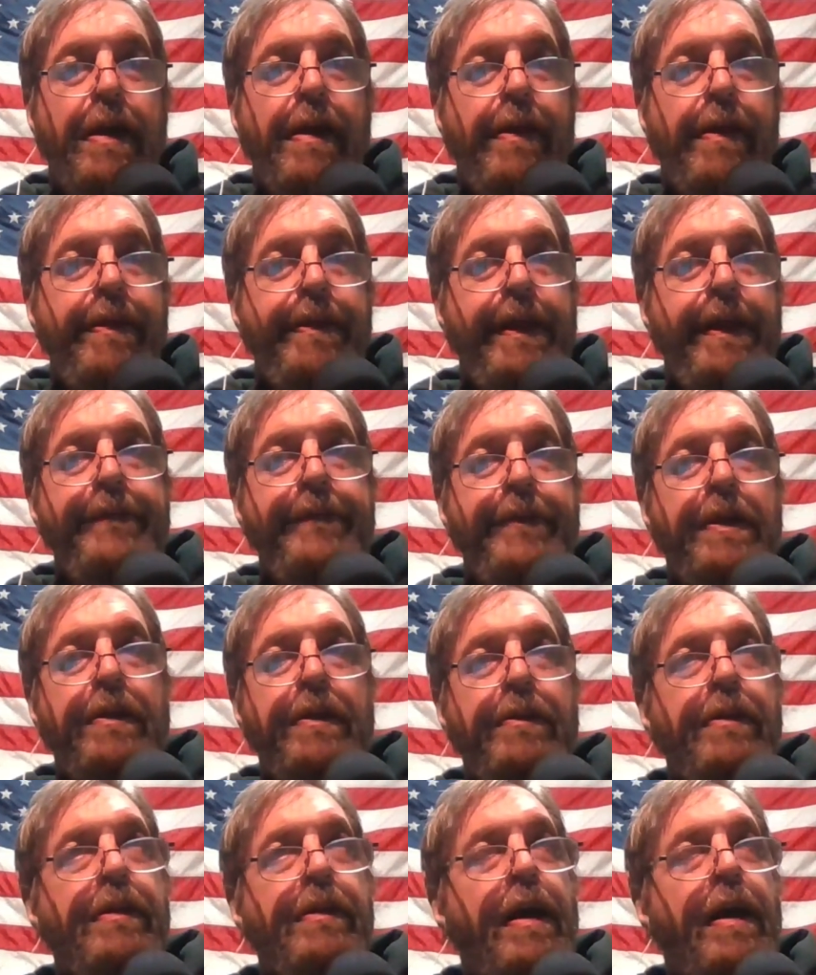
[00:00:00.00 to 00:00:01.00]
Think of it,
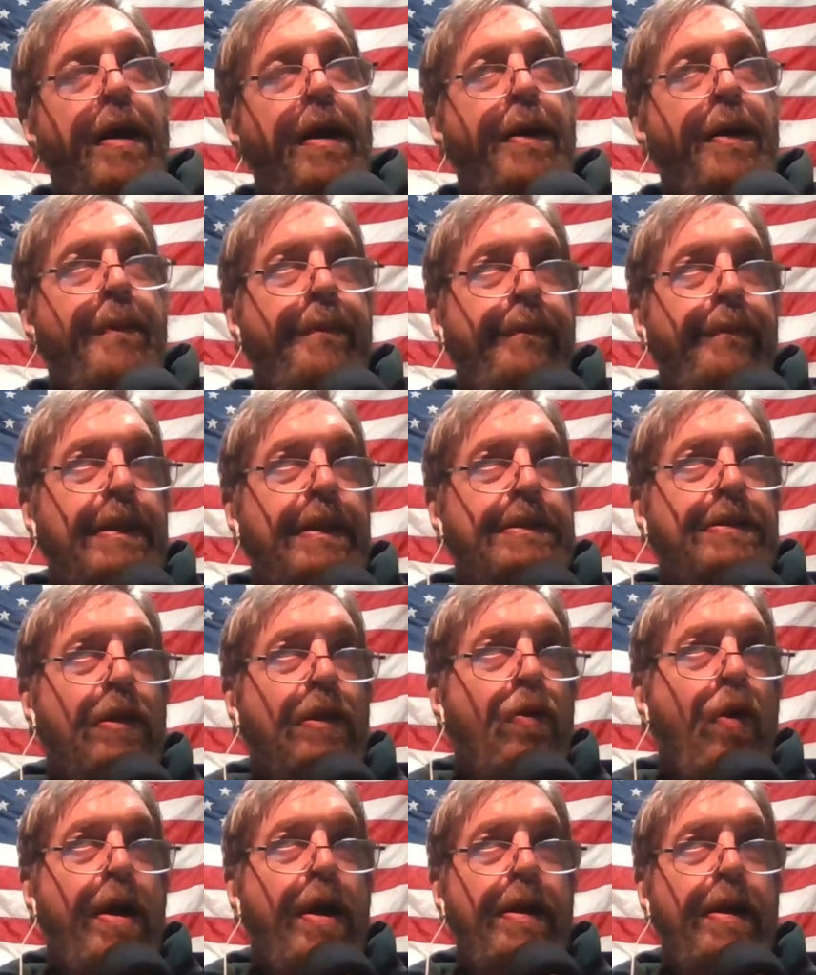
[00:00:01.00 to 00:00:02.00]
let's
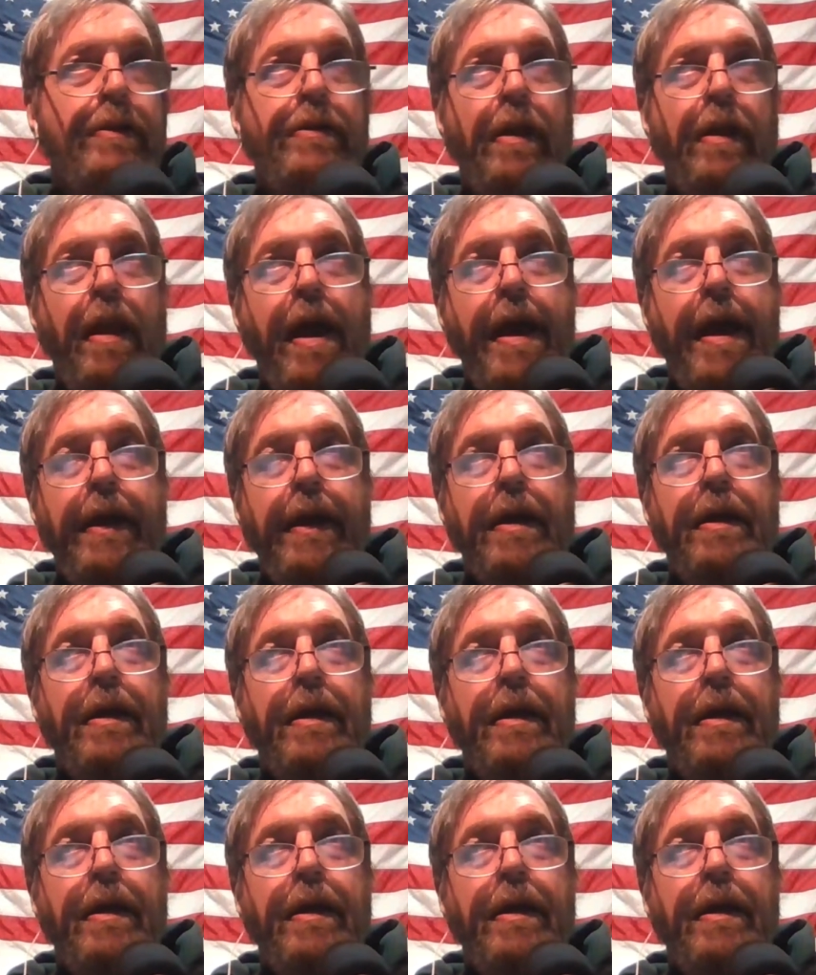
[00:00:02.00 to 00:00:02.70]
equate it to like